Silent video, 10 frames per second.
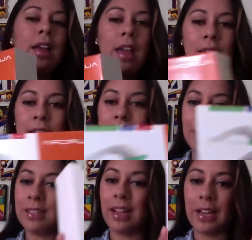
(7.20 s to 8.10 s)

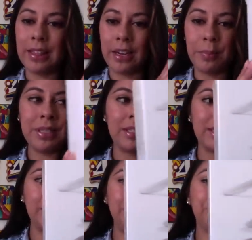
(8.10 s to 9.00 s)
LED Light Therapy
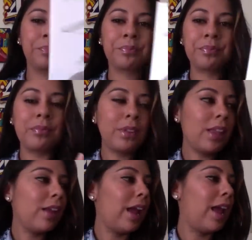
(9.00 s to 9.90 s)
System,
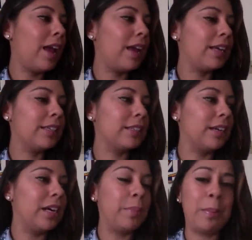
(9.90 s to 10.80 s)
and
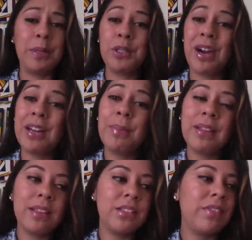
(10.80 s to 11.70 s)
I'm gonna try to
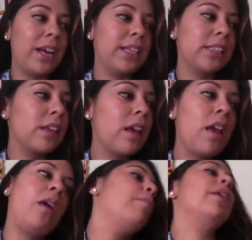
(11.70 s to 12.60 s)
make this fast,
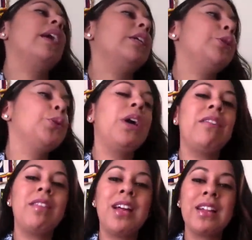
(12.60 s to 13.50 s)
but I do
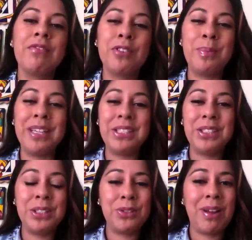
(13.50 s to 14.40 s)
have a lot of
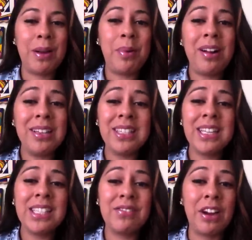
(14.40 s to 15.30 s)
information, so I
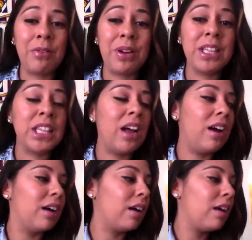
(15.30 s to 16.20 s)
apologize if I run
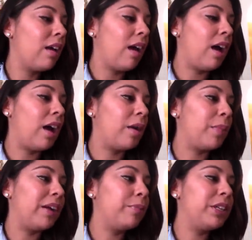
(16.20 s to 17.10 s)
long.
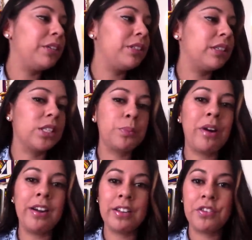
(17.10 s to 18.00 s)
I've been using this
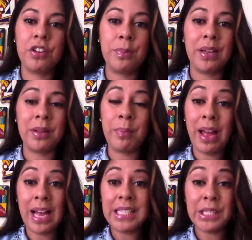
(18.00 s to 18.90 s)
product for about the
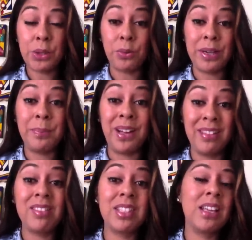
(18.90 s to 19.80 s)
past 3
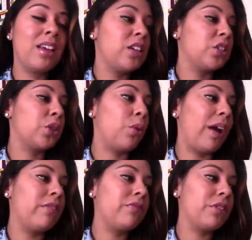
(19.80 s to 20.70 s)
months, so
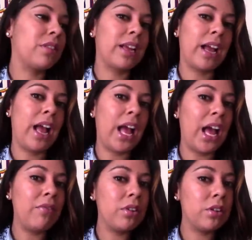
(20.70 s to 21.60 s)
I feel like I
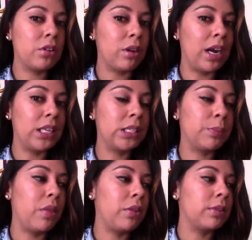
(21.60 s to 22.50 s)
have a good grasp
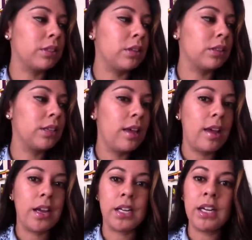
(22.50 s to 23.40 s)
on the results
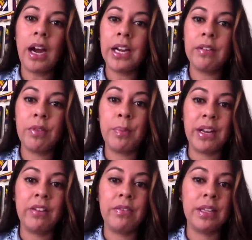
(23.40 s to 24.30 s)
and on kind of the
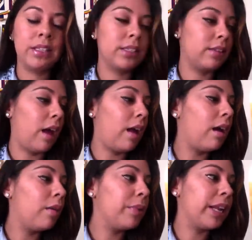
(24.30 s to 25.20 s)
benefits that
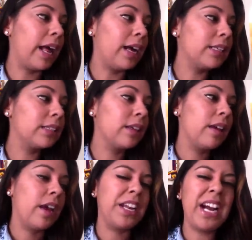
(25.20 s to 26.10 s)
it has,
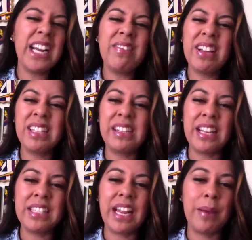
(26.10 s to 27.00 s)
and kind of like the
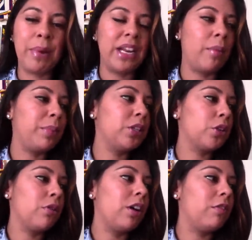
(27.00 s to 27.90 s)
things that it may not be
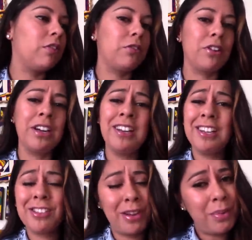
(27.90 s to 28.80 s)
so helpful for.
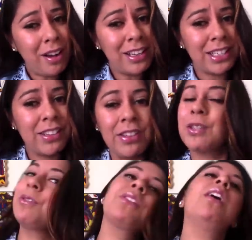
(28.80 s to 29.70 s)
So I apologize if this
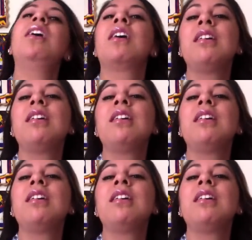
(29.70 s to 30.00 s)
goes long.